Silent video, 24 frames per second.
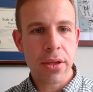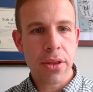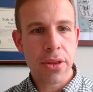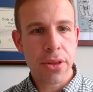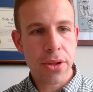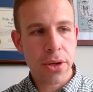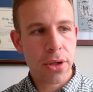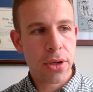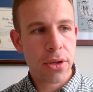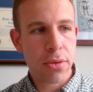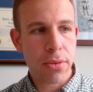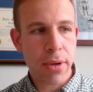
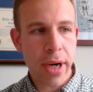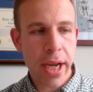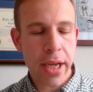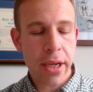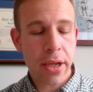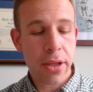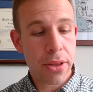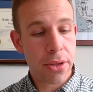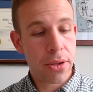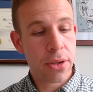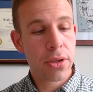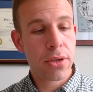third
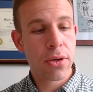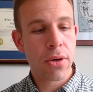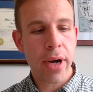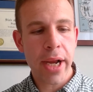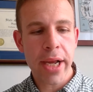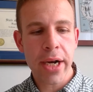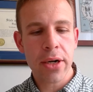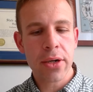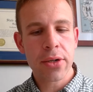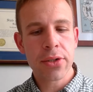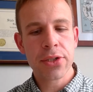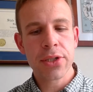
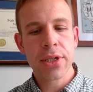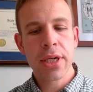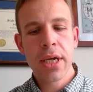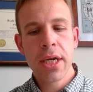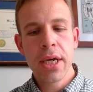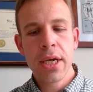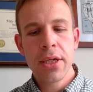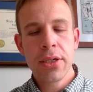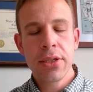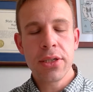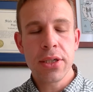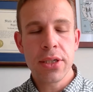graders
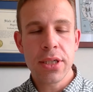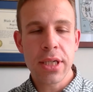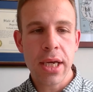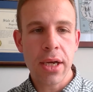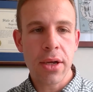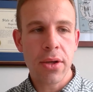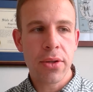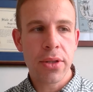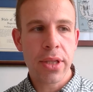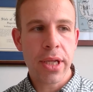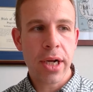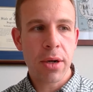to
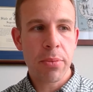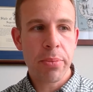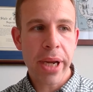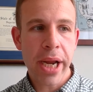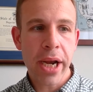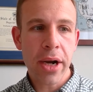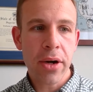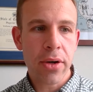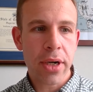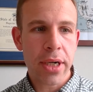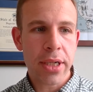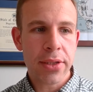tell their
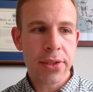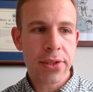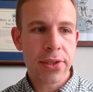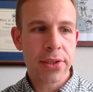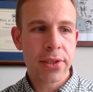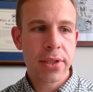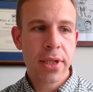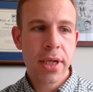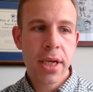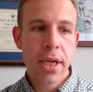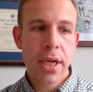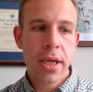parents
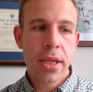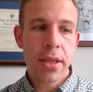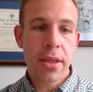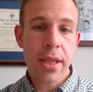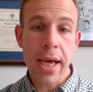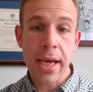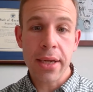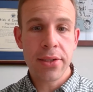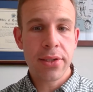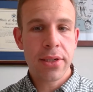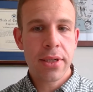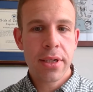
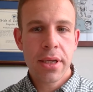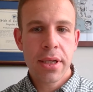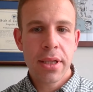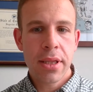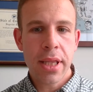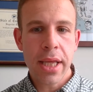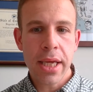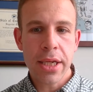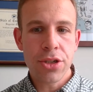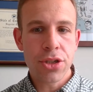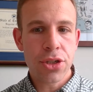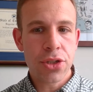that
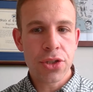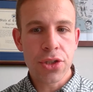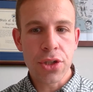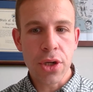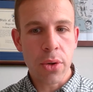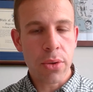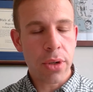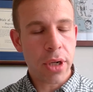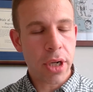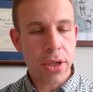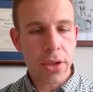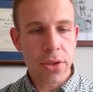they just don't
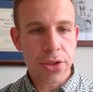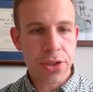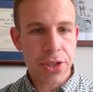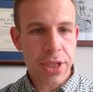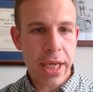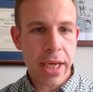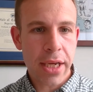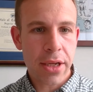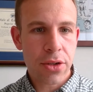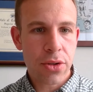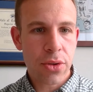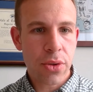
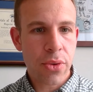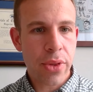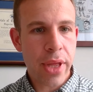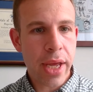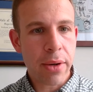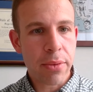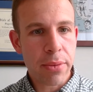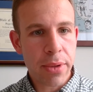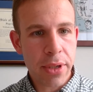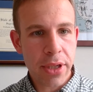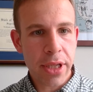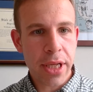understand who they
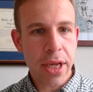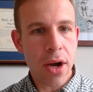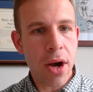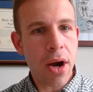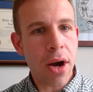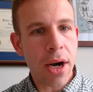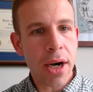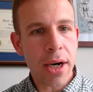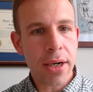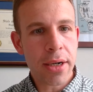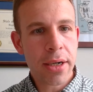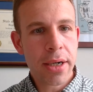really
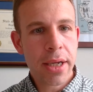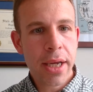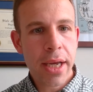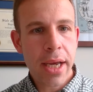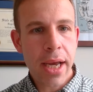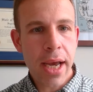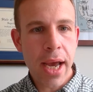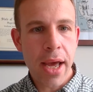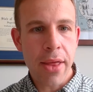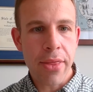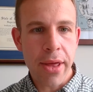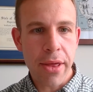are,
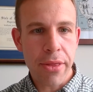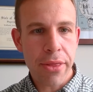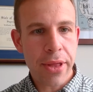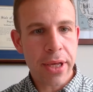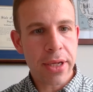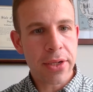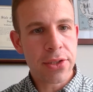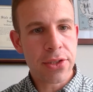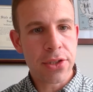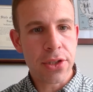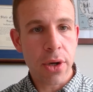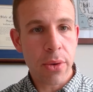and that
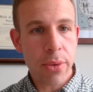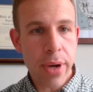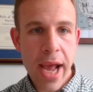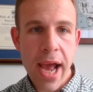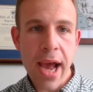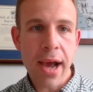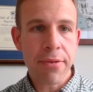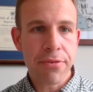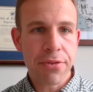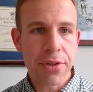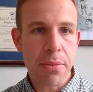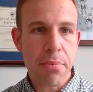things don't
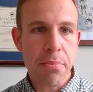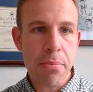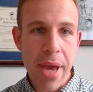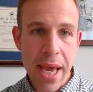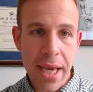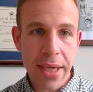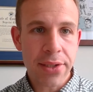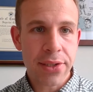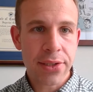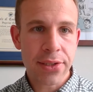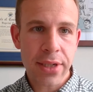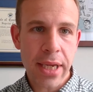have to make
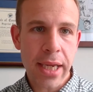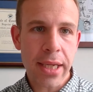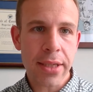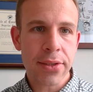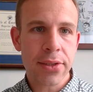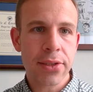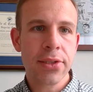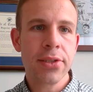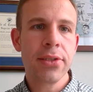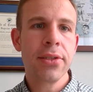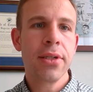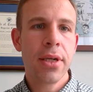
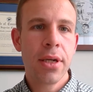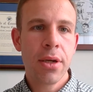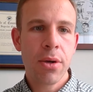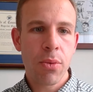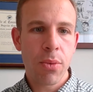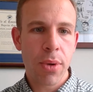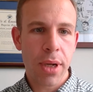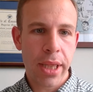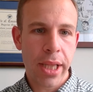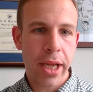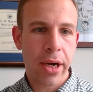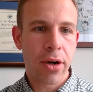sense
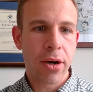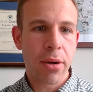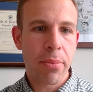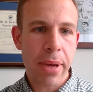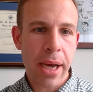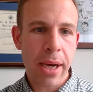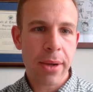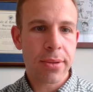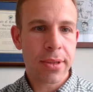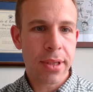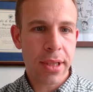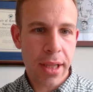when they're
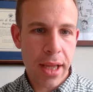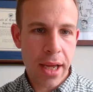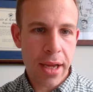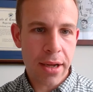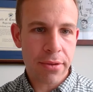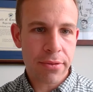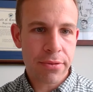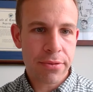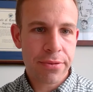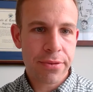about love.